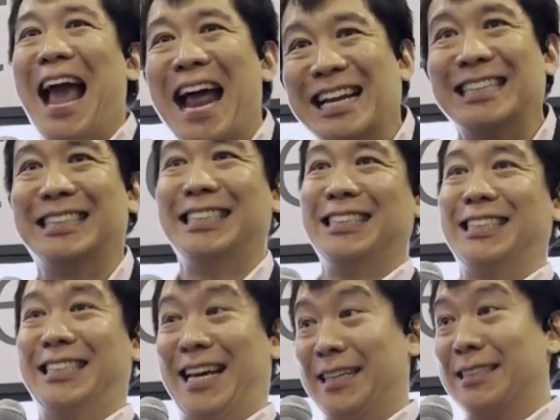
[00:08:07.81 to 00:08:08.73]
and it
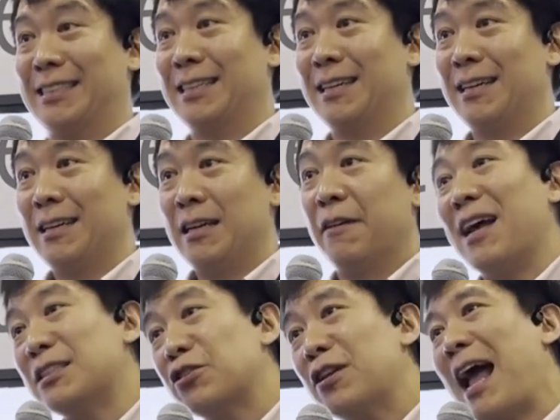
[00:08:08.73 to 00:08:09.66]
desyncs. If
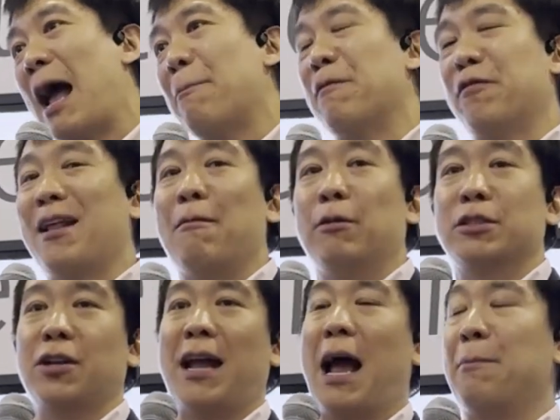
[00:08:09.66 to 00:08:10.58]
that's going to happen for that, what's
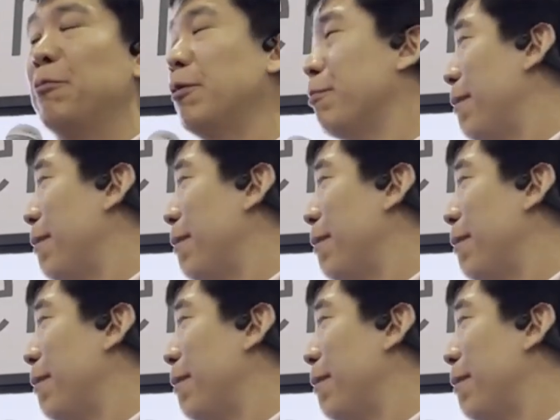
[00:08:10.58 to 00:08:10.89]
going to happen?